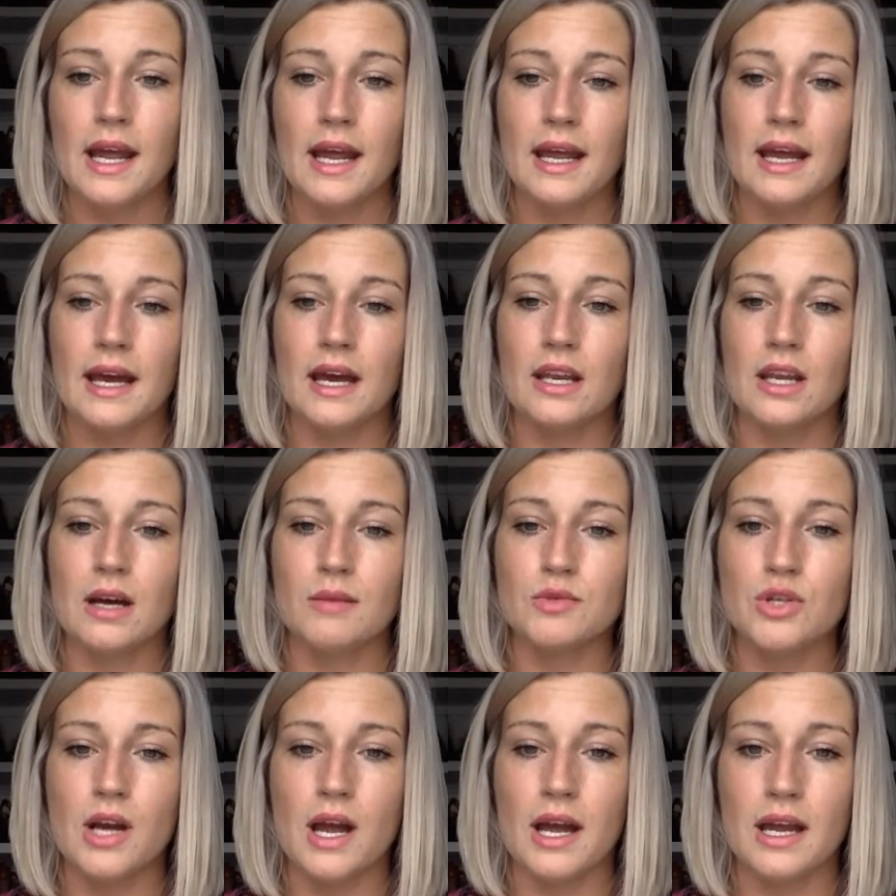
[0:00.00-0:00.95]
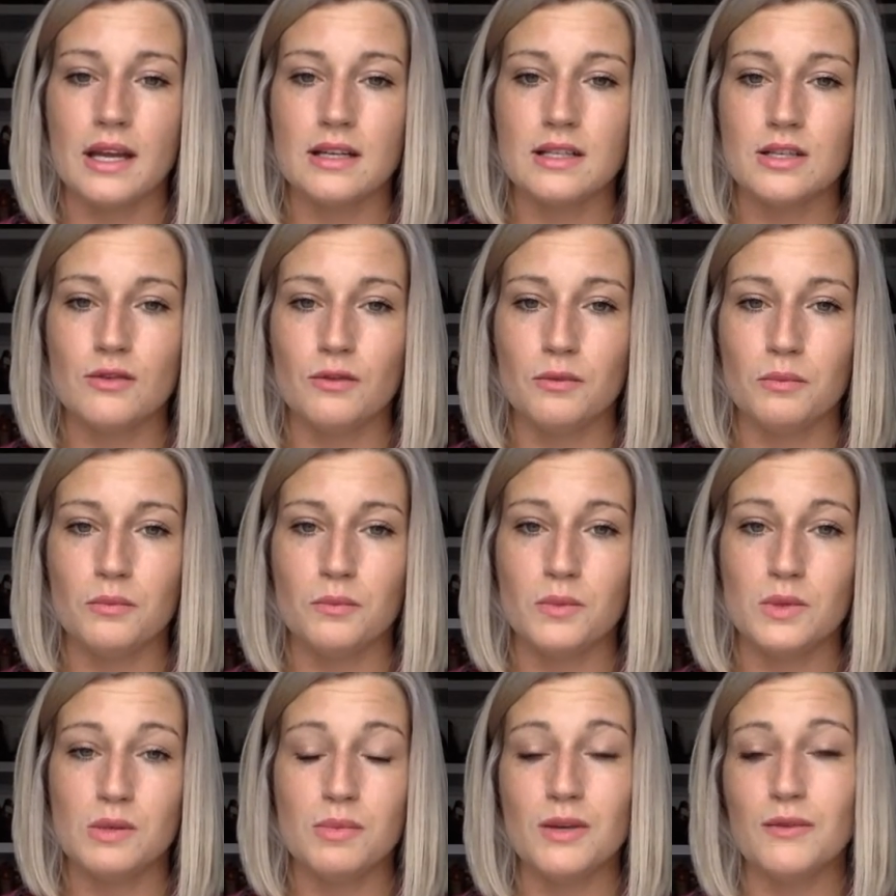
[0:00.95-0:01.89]
and I'm trying to
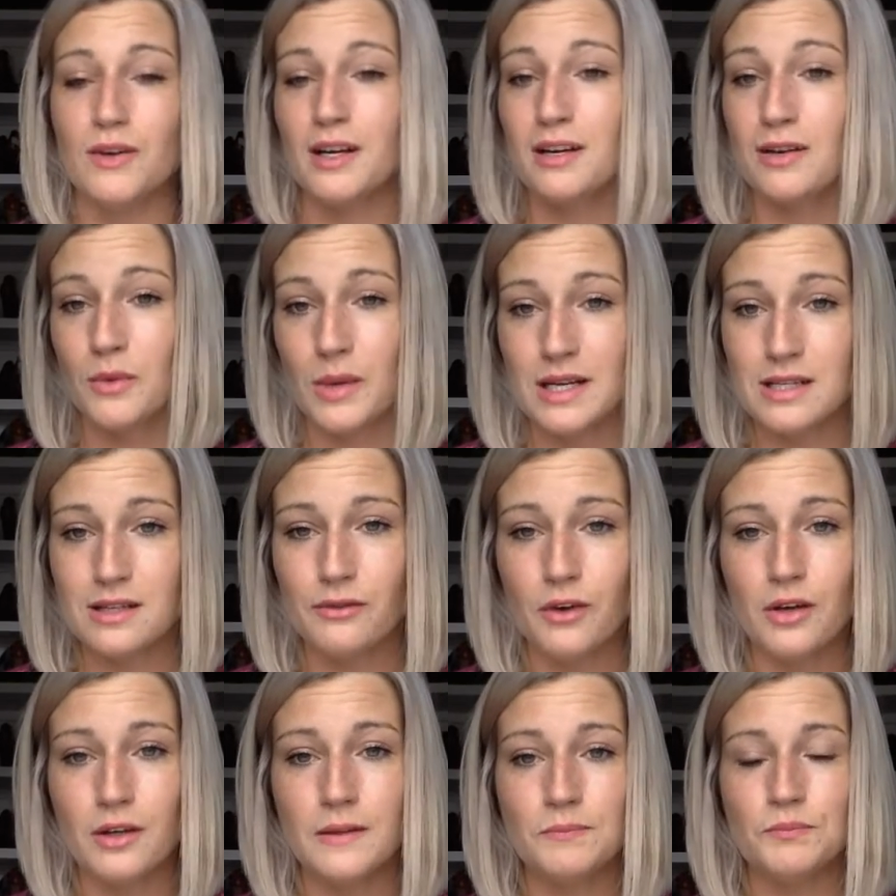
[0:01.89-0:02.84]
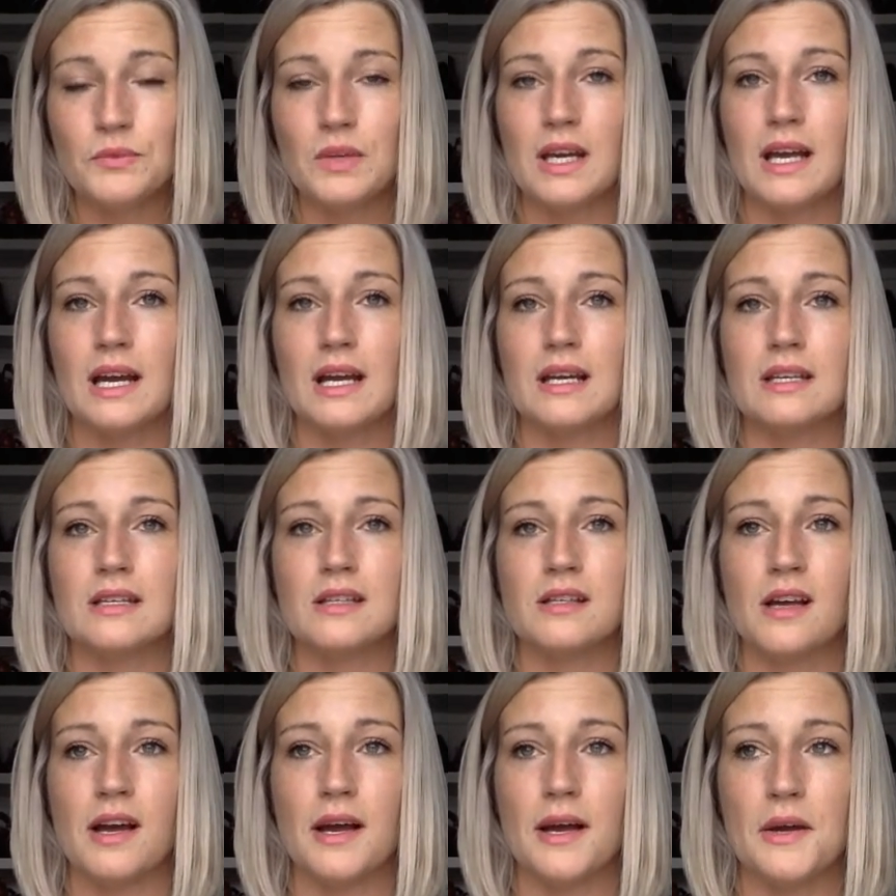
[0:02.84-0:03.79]
be very graceful and
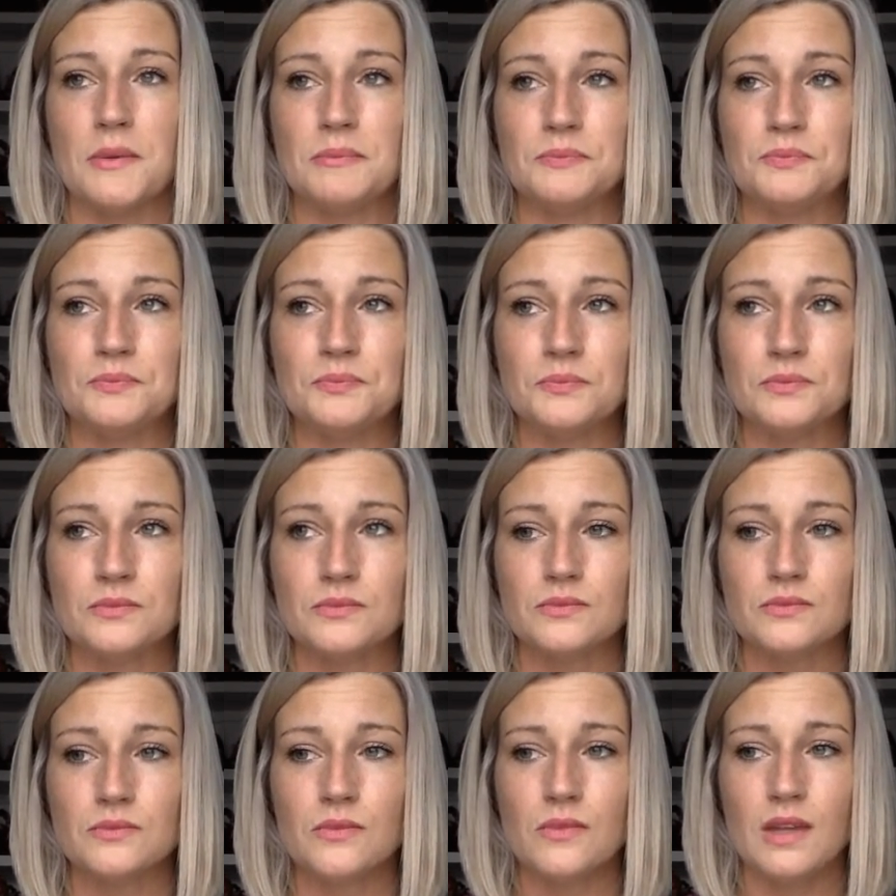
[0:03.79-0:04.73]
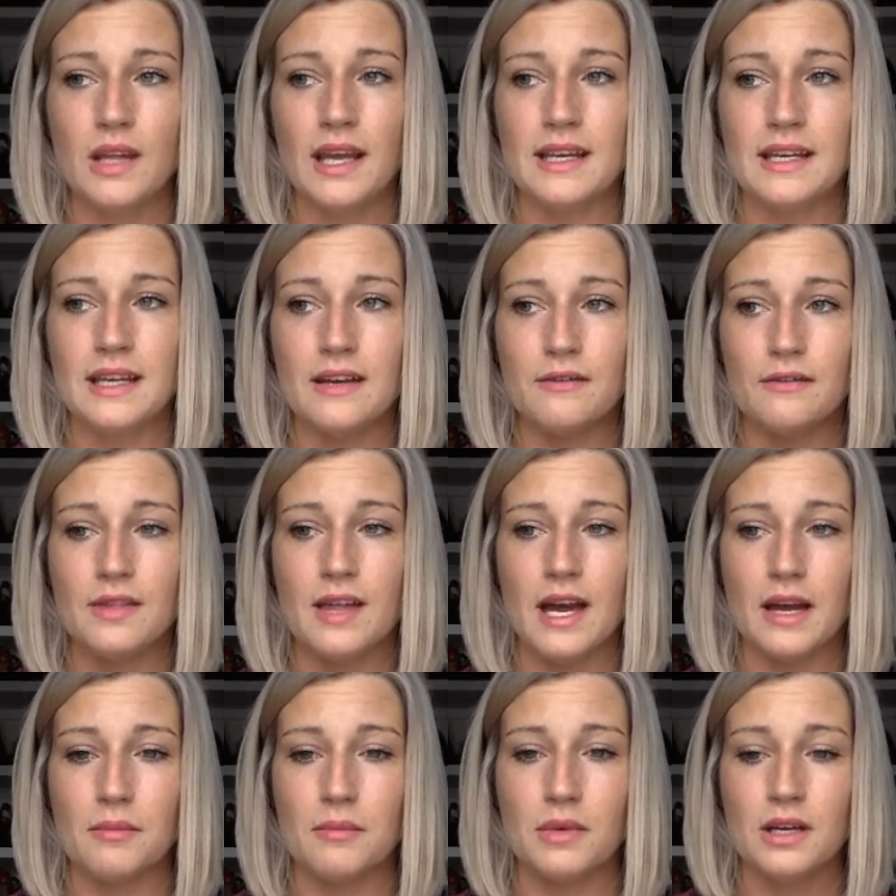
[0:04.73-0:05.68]
give
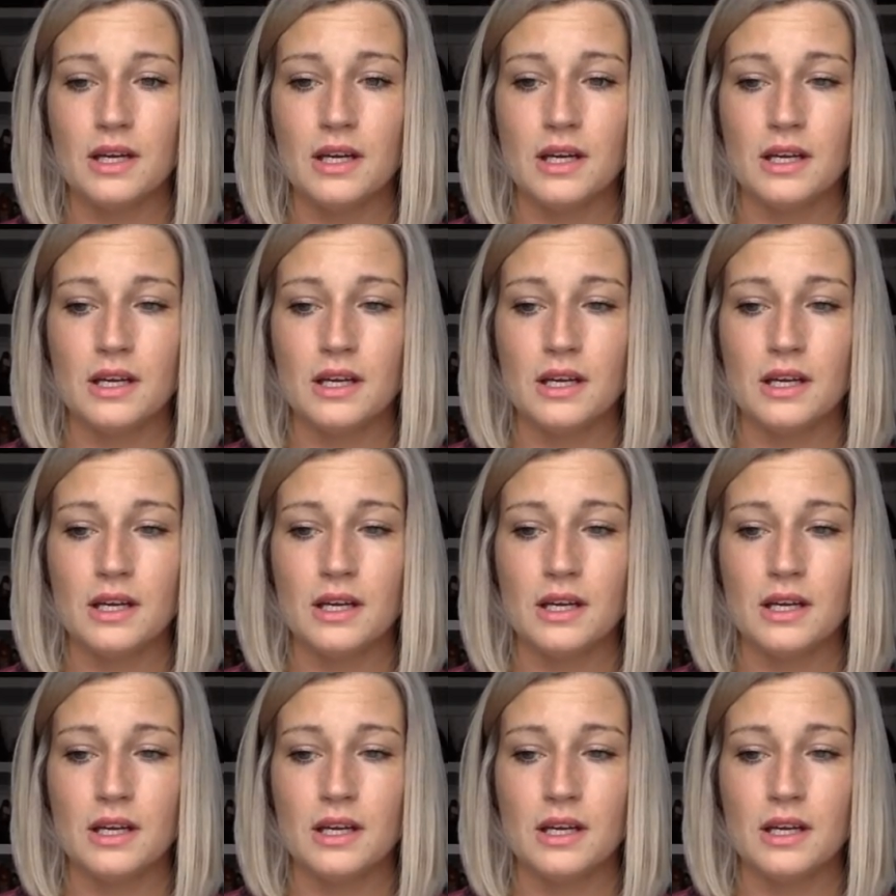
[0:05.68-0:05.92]
them,